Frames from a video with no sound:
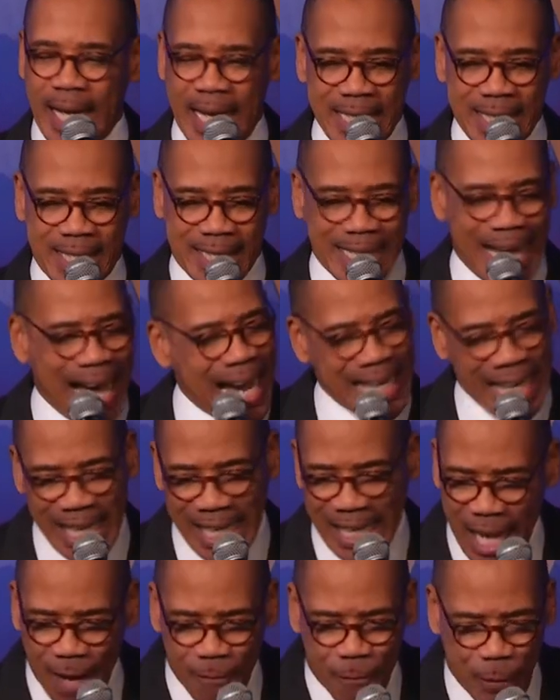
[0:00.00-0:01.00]
you insight
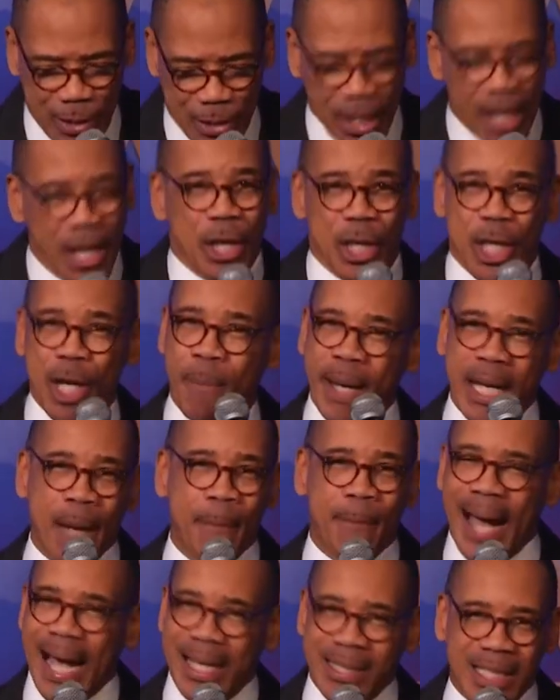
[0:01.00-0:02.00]
and leverage. You
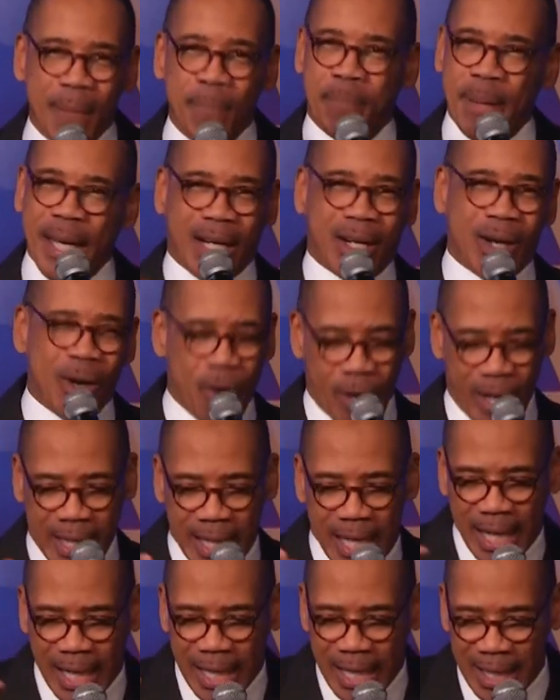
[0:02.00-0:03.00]
better buy some
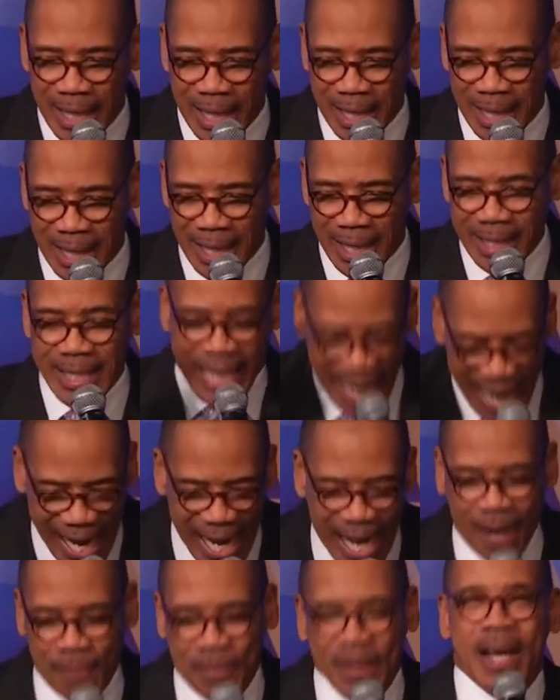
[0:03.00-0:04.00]
Bitcoin.
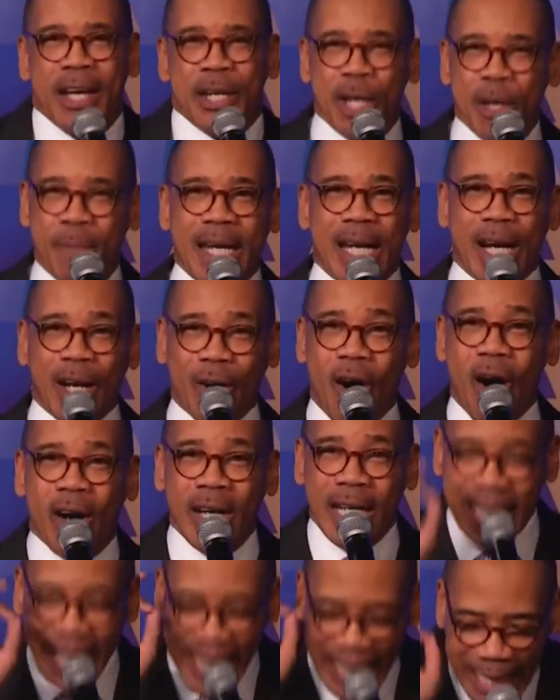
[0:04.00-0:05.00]
Yeah, you better go
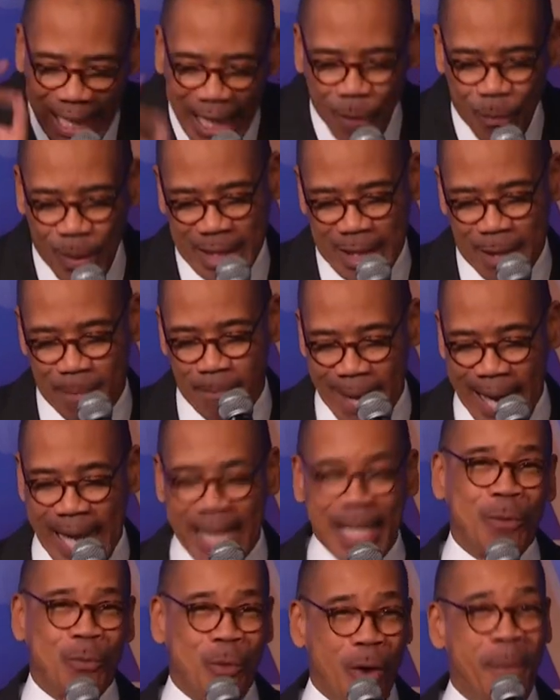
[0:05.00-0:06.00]
on and hear what the
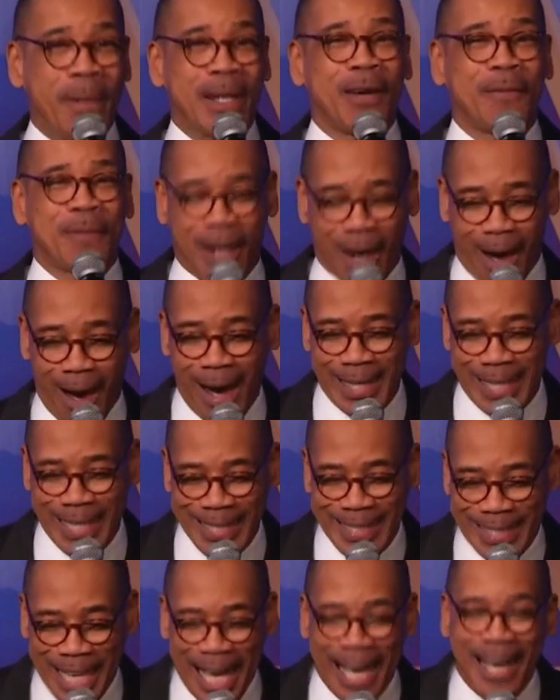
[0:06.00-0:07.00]
man and woman of God
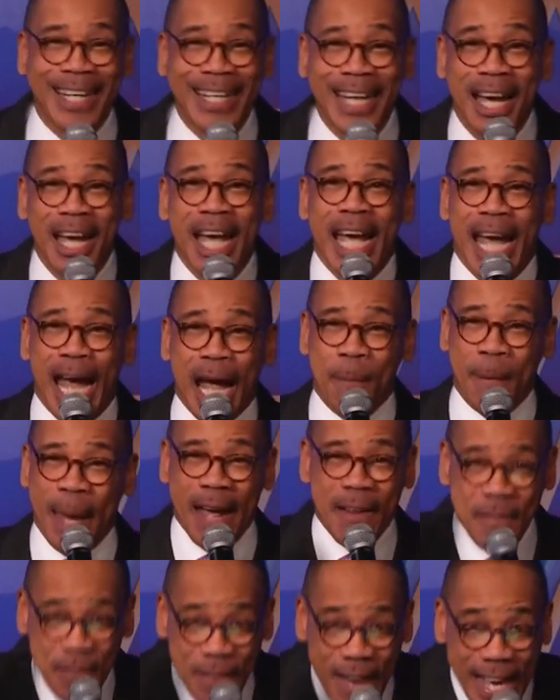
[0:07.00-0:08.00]
is saying and
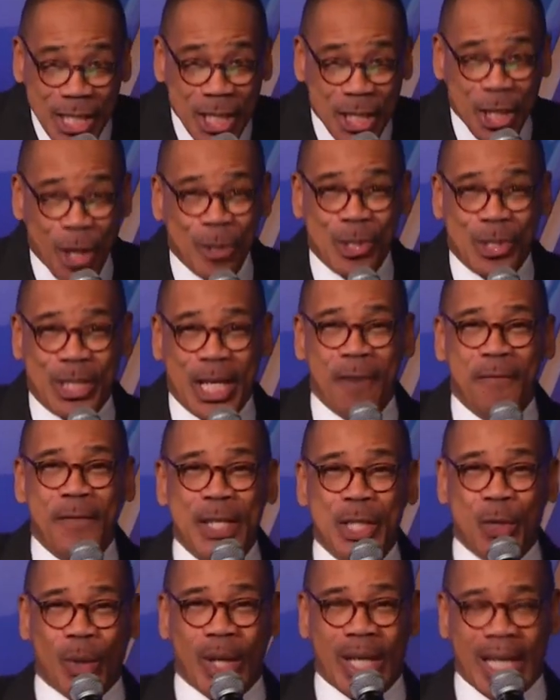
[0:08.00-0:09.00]
invest yourself
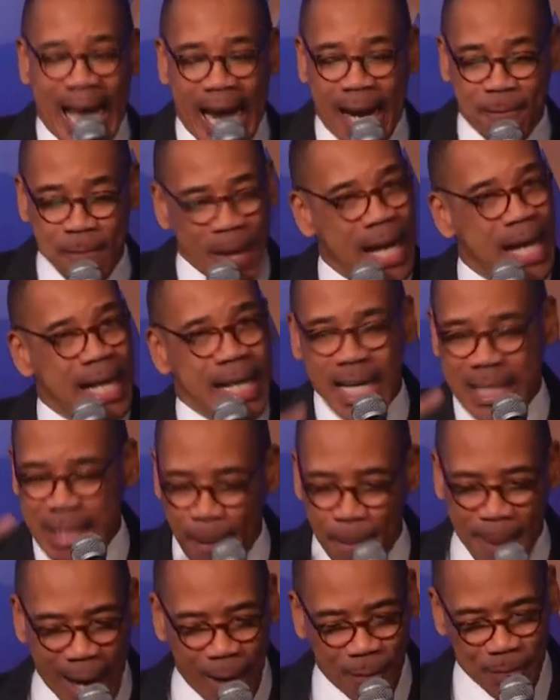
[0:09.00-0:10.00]
into a life that's
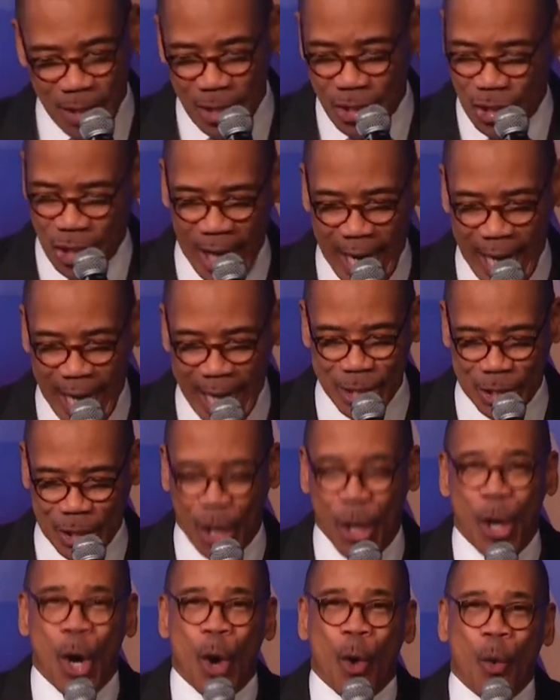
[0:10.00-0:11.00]
about to change.